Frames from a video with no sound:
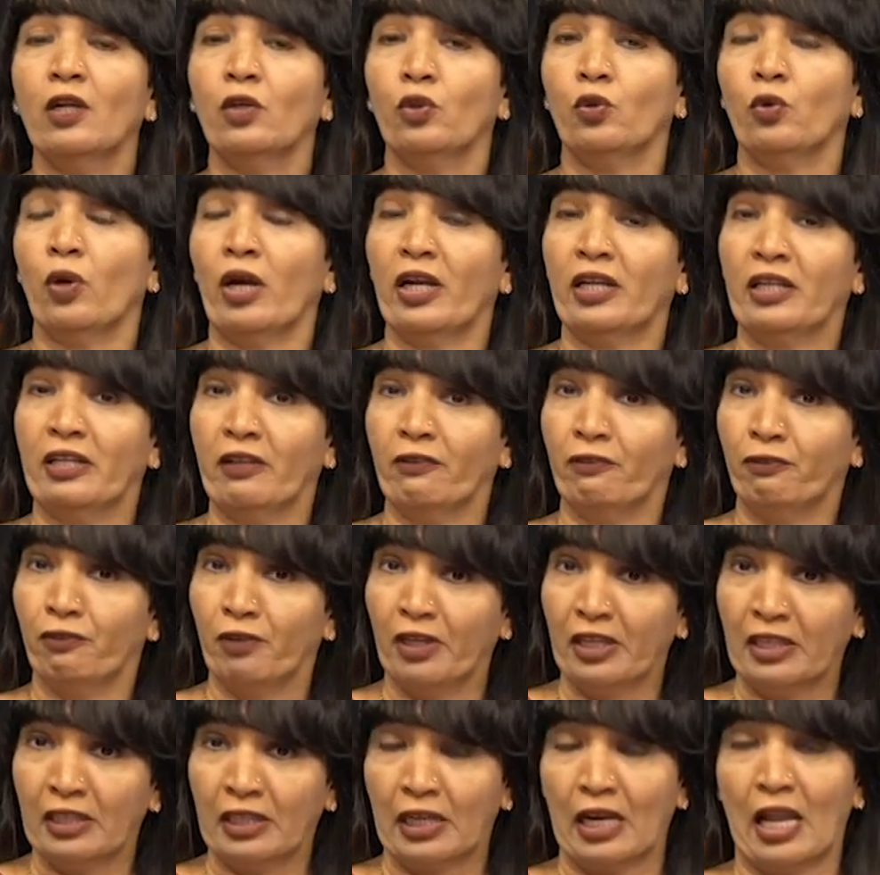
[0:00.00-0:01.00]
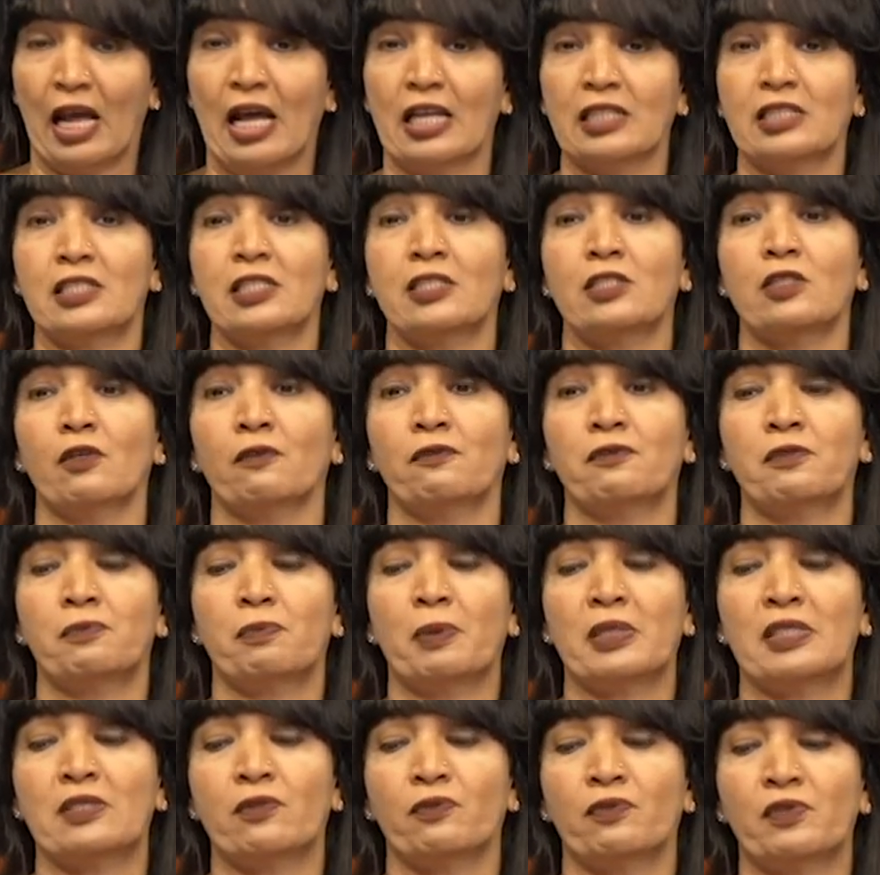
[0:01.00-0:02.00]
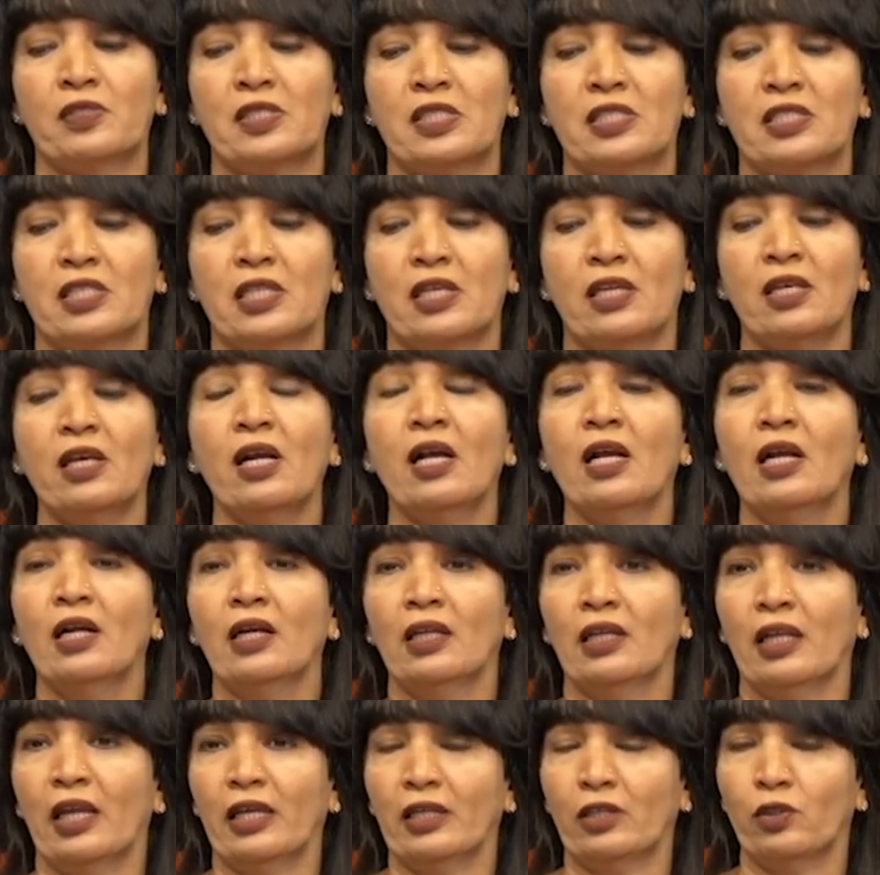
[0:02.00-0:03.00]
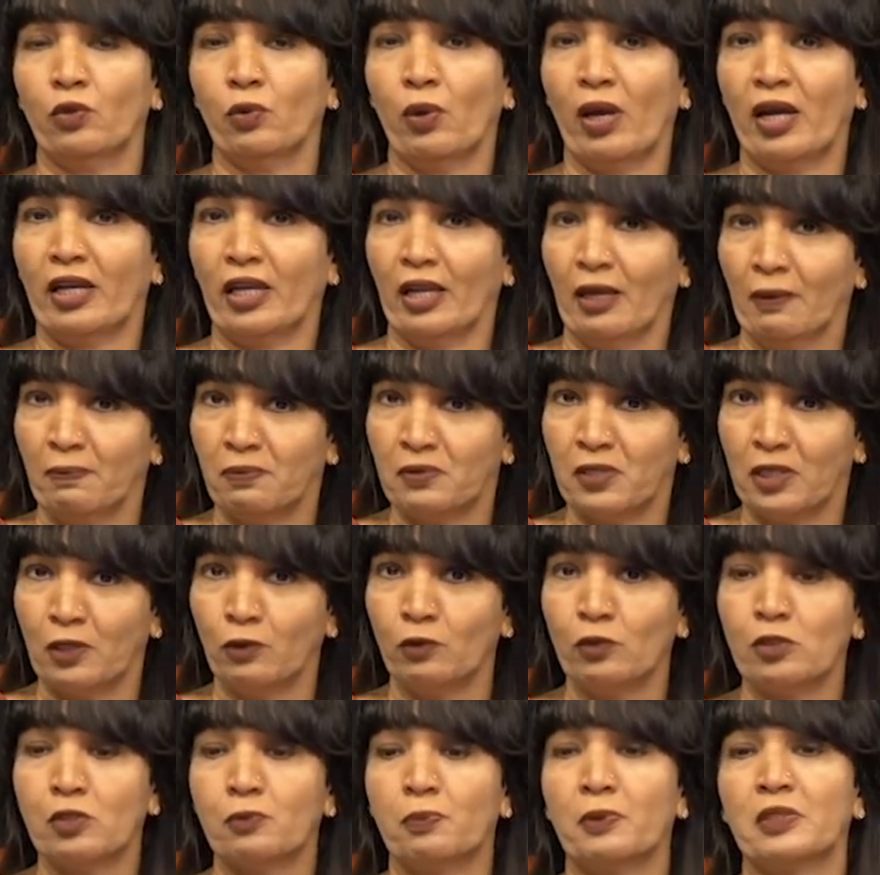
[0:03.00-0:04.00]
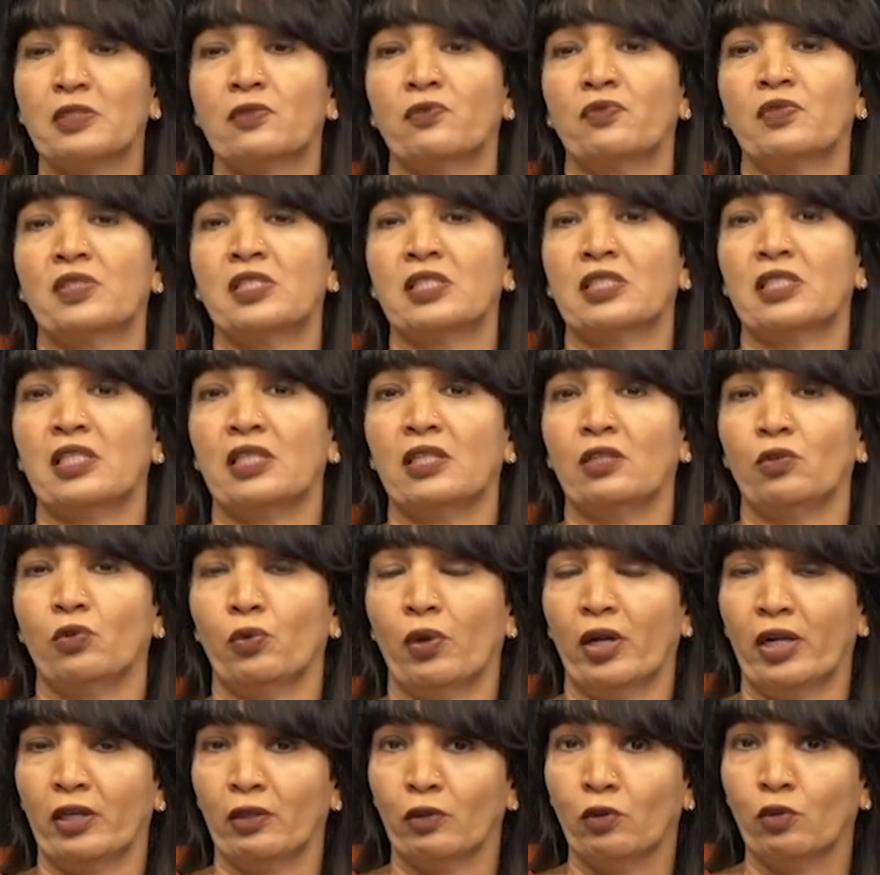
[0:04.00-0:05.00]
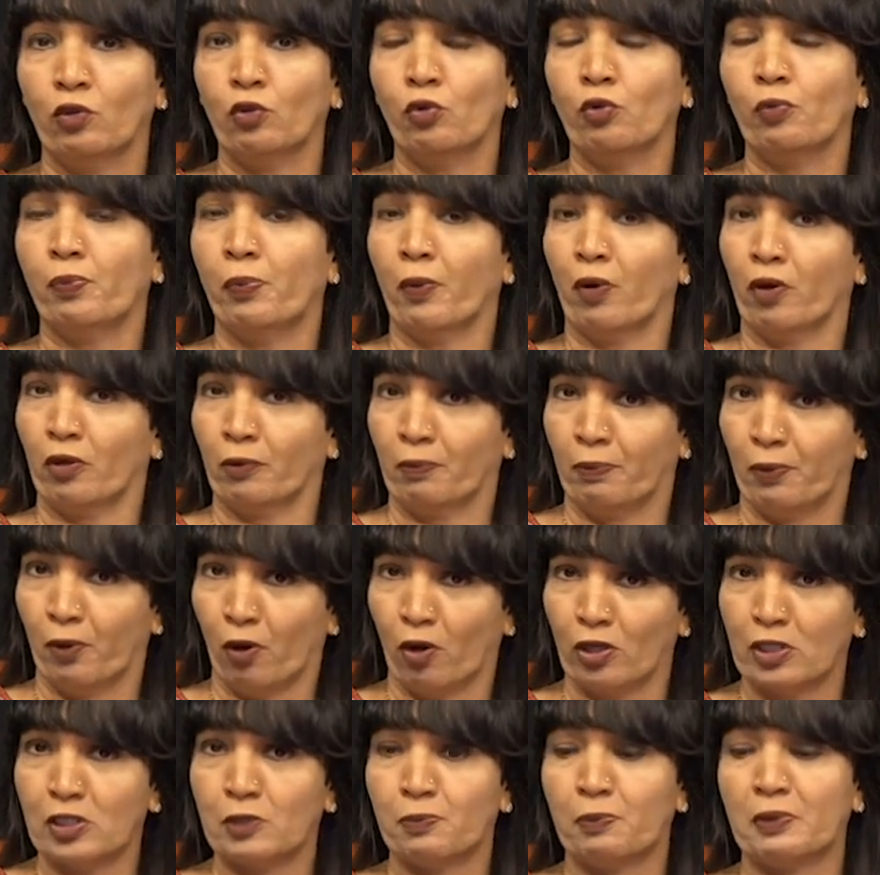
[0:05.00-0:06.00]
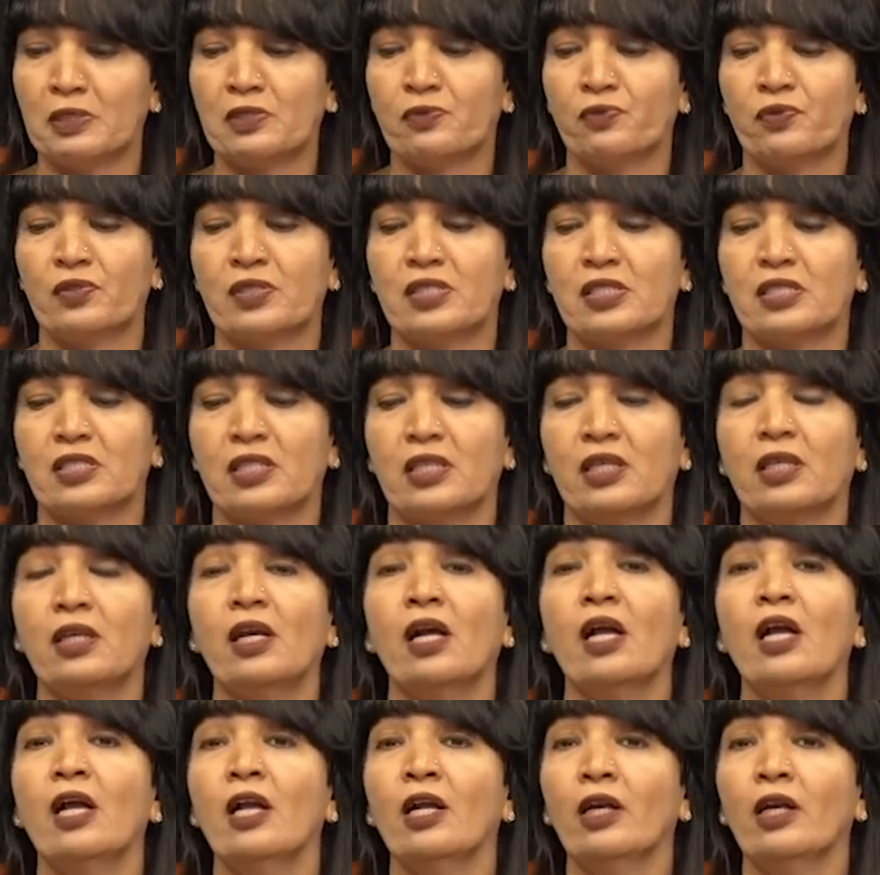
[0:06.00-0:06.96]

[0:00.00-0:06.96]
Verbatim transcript: You had different classes of specificity like you had absolute specificity, you had group or broad specificity,